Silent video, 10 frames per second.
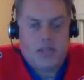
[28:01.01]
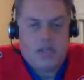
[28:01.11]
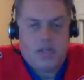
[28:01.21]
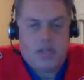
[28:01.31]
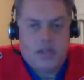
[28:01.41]

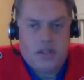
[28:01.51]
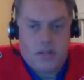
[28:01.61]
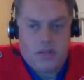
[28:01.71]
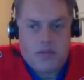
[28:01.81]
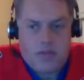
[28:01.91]
and a
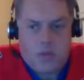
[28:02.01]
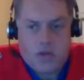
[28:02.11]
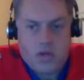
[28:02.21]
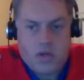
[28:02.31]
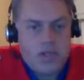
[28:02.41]
couple of
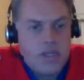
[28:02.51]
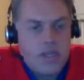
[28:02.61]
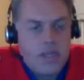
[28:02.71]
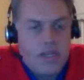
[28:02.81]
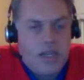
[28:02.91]
awards.
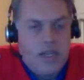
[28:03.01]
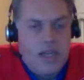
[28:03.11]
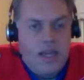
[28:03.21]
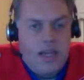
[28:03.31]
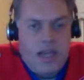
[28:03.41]

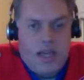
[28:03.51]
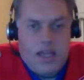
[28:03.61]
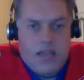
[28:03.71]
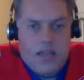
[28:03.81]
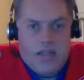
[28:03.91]

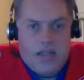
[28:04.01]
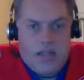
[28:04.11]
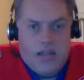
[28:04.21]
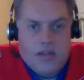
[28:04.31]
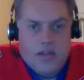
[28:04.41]

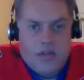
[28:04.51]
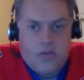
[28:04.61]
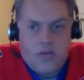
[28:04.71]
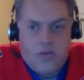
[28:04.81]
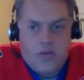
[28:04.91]
And
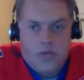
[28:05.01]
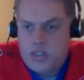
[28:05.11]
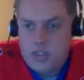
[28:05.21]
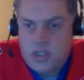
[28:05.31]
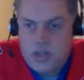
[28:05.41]
so
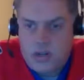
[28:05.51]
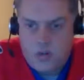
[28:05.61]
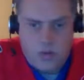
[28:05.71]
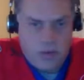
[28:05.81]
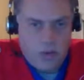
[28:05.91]
since
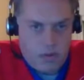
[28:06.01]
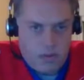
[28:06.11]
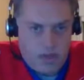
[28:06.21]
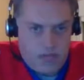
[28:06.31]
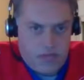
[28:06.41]
Melissa's not here,
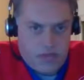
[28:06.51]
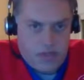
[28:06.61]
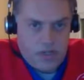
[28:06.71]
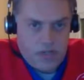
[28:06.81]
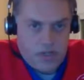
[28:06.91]
we'll go with
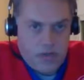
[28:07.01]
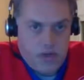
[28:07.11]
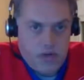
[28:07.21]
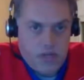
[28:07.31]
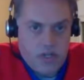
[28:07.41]
Melissa first, and
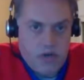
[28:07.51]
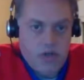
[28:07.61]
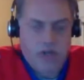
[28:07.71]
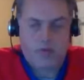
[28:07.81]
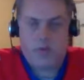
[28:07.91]
I'll just read
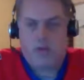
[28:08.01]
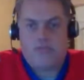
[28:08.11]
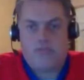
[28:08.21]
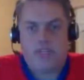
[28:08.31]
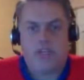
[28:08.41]
hers out.
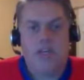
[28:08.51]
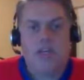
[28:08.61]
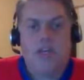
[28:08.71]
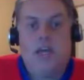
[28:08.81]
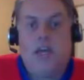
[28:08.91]
We don't have any